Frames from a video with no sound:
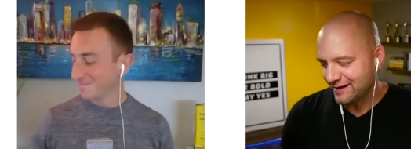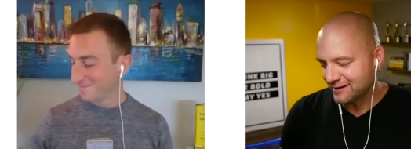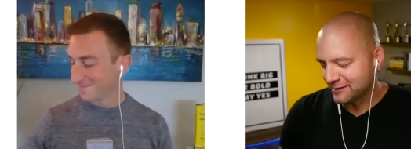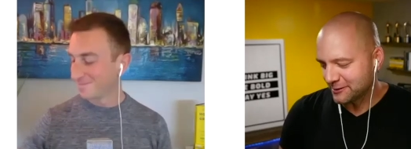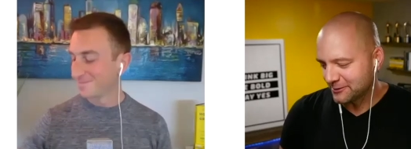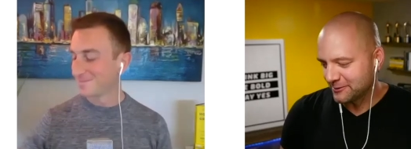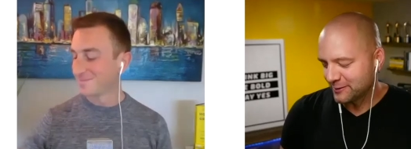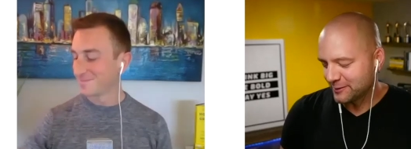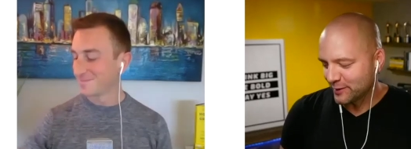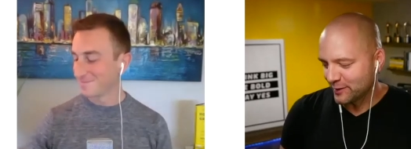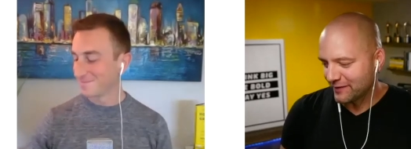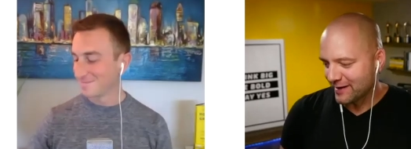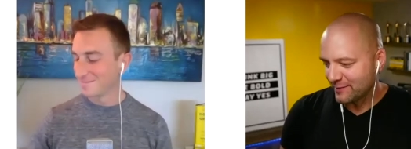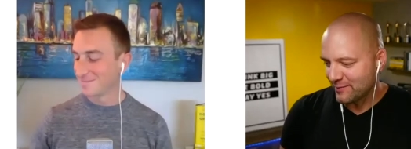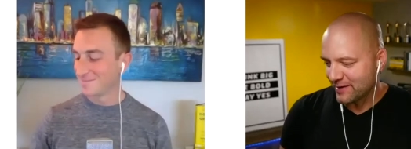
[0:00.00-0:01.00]
Speaker 1: and learned
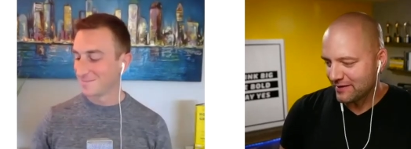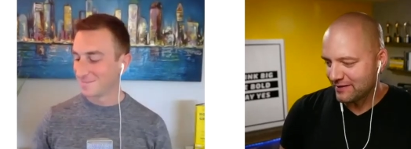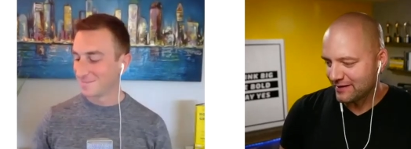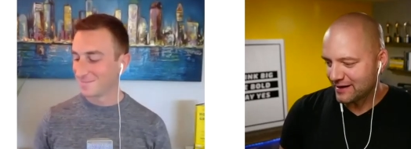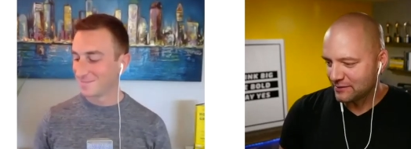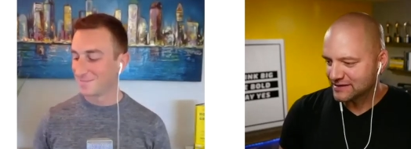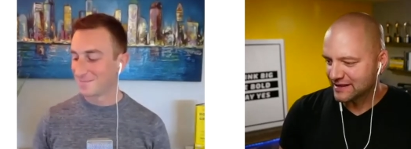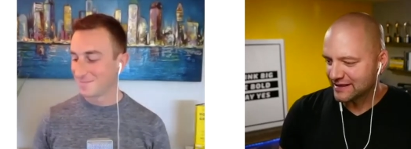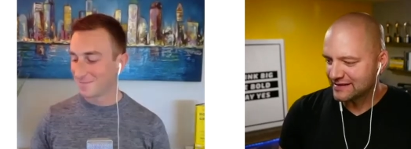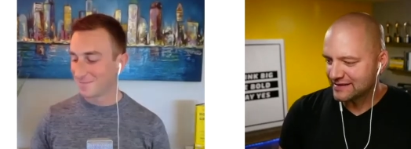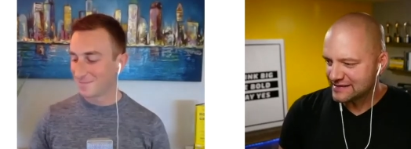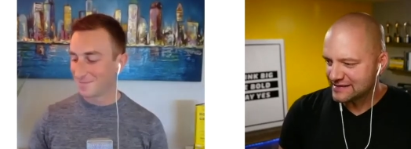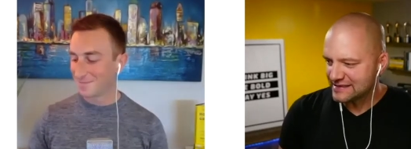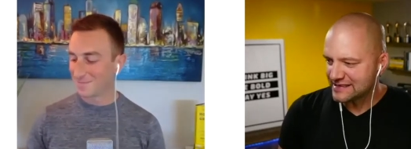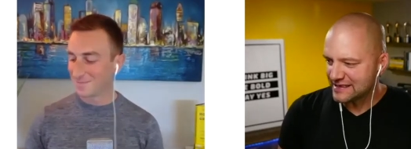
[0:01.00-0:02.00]
about that method, I was like,
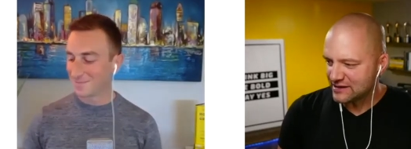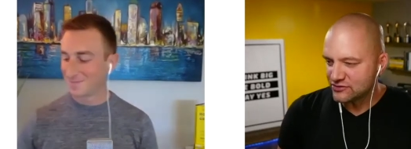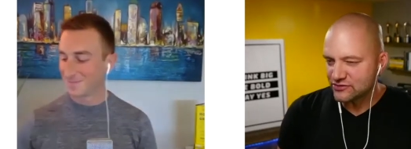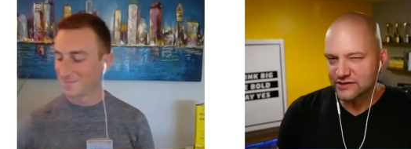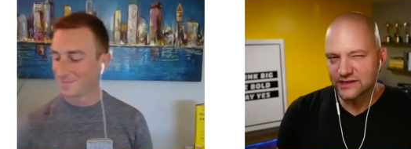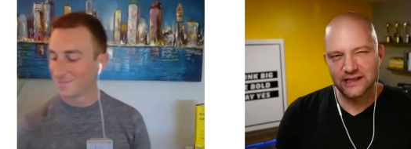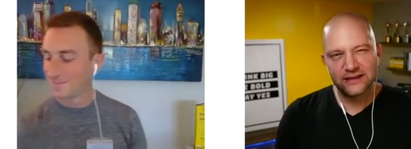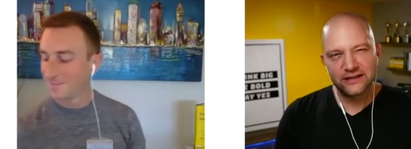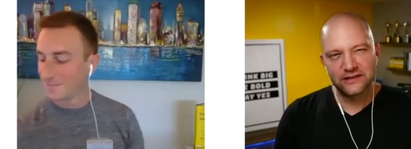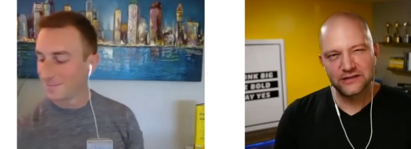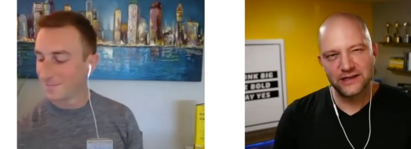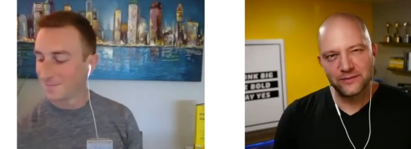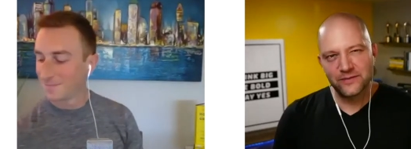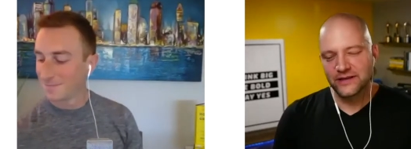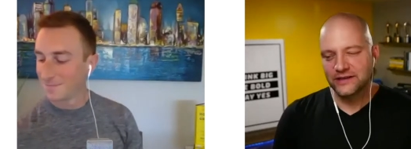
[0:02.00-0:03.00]
this is interesting.
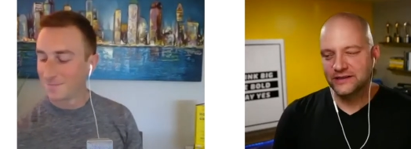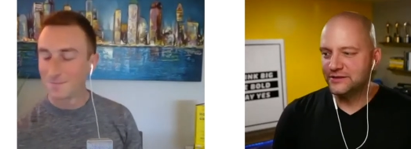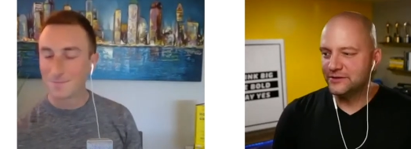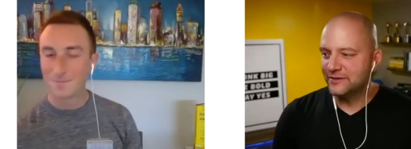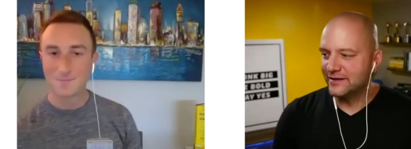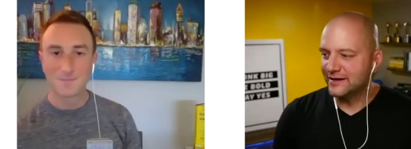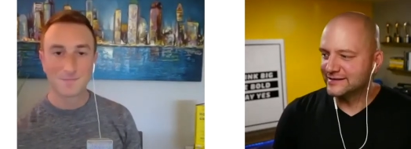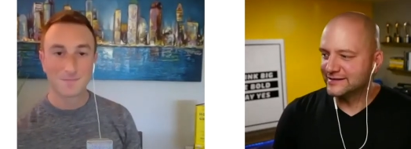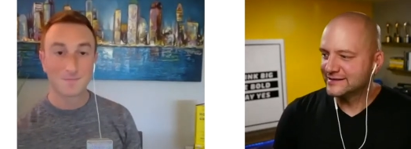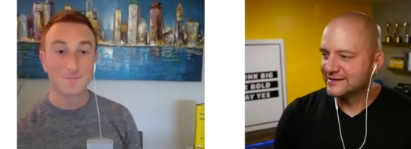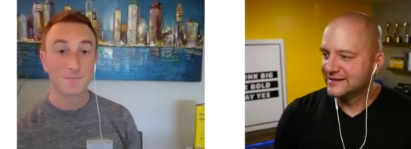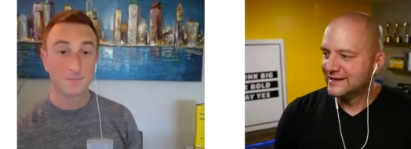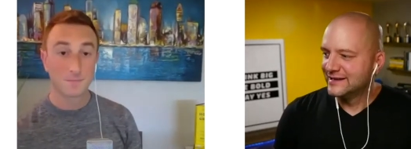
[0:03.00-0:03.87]
There's something to this.